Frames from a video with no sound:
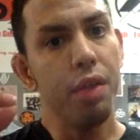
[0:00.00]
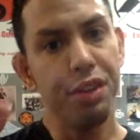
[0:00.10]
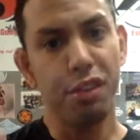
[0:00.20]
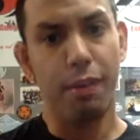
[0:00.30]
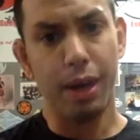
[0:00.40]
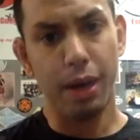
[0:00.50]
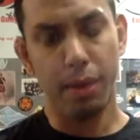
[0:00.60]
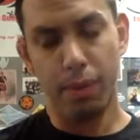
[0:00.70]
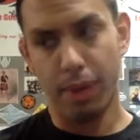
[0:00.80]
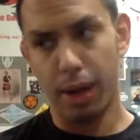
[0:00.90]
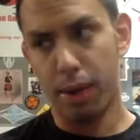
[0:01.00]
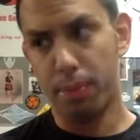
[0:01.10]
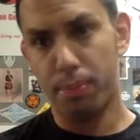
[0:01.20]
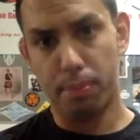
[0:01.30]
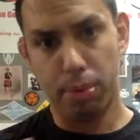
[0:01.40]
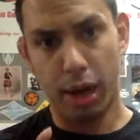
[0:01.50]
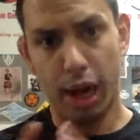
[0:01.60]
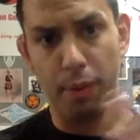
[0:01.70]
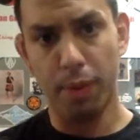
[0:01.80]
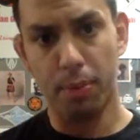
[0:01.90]
there's a lot of
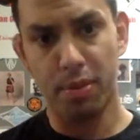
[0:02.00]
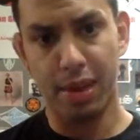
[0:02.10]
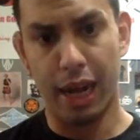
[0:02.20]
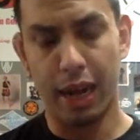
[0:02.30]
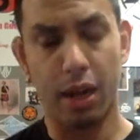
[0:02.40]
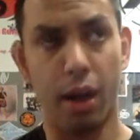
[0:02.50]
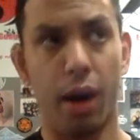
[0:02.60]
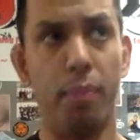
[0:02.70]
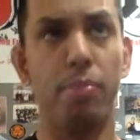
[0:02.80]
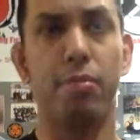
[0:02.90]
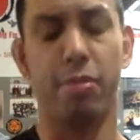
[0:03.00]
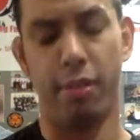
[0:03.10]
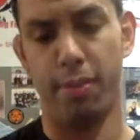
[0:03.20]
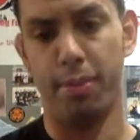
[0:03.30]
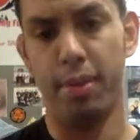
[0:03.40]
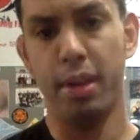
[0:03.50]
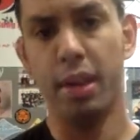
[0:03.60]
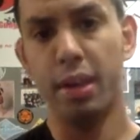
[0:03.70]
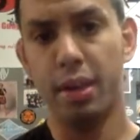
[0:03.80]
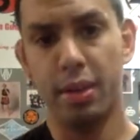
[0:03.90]
problems that come from
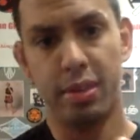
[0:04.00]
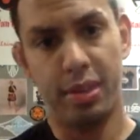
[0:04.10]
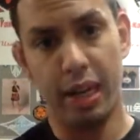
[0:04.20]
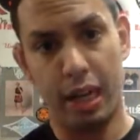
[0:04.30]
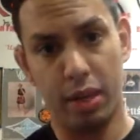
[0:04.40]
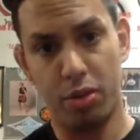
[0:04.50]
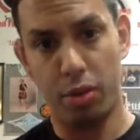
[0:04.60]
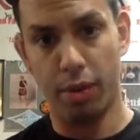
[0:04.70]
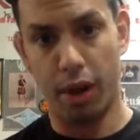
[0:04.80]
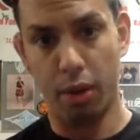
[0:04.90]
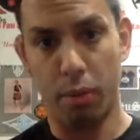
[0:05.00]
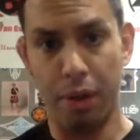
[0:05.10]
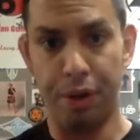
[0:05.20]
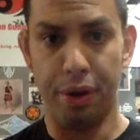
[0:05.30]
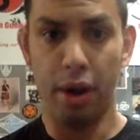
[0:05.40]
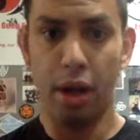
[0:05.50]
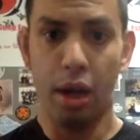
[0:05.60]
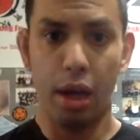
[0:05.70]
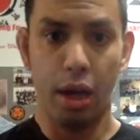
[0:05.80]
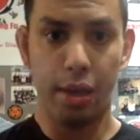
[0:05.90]
sitting too long, whether
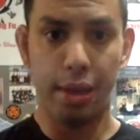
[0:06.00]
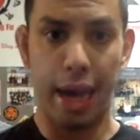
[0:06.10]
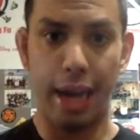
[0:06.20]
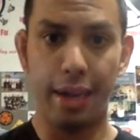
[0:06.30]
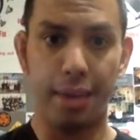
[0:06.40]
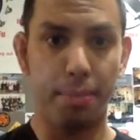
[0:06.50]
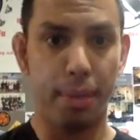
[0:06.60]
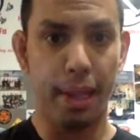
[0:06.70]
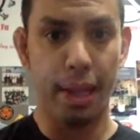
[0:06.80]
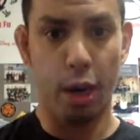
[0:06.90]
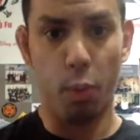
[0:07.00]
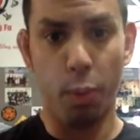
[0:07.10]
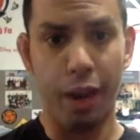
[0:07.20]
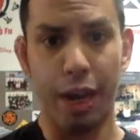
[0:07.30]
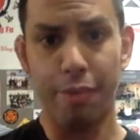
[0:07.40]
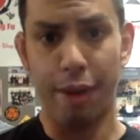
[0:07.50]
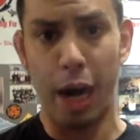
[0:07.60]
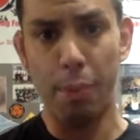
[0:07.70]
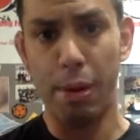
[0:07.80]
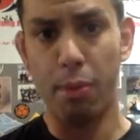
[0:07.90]
that be in a work
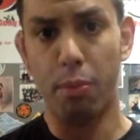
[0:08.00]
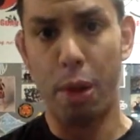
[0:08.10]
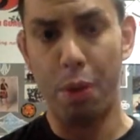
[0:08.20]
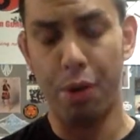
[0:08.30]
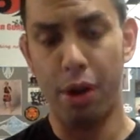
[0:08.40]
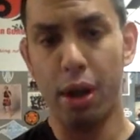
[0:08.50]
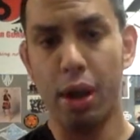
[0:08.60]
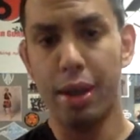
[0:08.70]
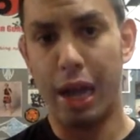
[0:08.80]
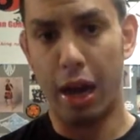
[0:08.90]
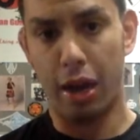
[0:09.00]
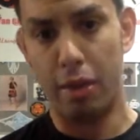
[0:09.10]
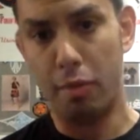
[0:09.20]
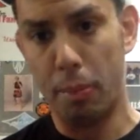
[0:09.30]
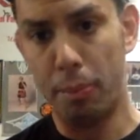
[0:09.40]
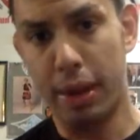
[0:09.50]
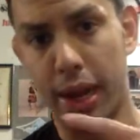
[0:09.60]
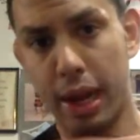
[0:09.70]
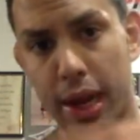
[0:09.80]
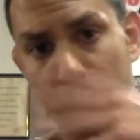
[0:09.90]
environment, whether that come from
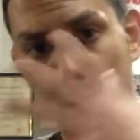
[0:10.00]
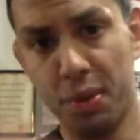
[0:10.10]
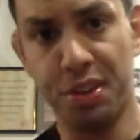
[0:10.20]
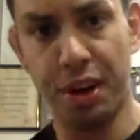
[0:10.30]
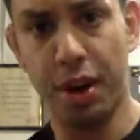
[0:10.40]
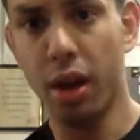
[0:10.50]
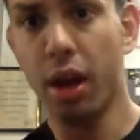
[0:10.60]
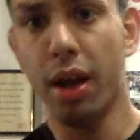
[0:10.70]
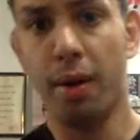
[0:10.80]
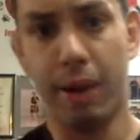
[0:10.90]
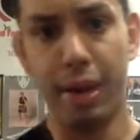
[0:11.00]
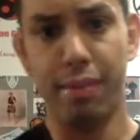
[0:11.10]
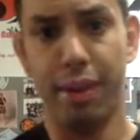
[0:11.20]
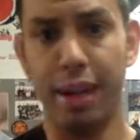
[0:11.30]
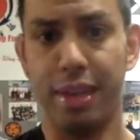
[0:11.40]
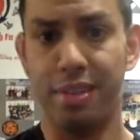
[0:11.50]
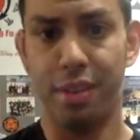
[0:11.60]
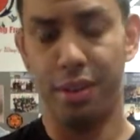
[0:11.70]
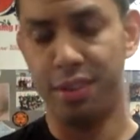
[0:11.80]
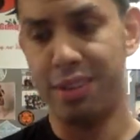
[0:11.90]
being in a wheelchair, whatever it is.
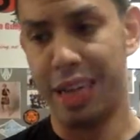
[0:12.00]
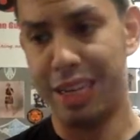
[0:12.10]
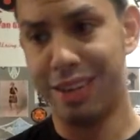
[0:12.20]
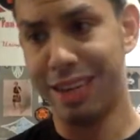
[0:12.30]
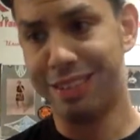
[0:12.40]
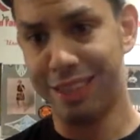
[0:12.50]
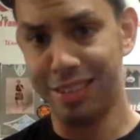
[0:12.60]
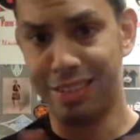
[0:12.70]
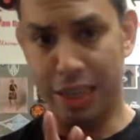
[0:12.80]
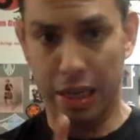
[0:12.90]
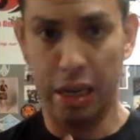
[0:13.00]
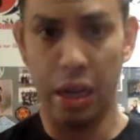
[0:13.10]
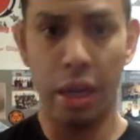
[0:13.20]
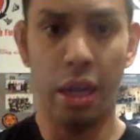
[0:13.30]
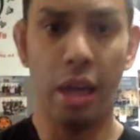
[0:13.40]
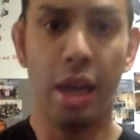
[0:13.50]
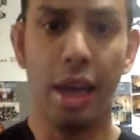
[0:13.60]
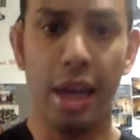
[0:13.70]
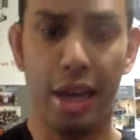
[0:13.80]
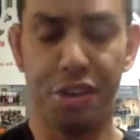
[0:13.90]
There's that digestion
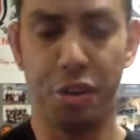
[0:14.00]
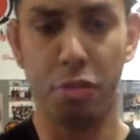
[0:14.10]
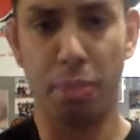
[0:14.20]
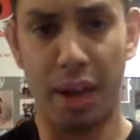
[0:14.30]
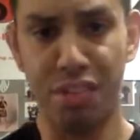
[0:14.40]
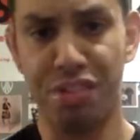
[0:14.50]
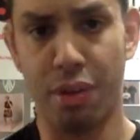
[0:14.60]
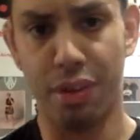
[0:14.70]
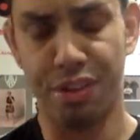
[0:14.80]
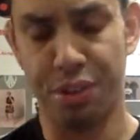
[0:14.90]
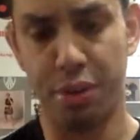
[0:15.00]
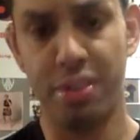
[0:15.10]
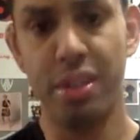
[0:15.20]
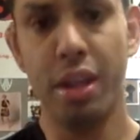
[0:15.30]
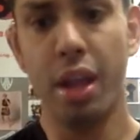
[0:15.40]
issues, postural issues.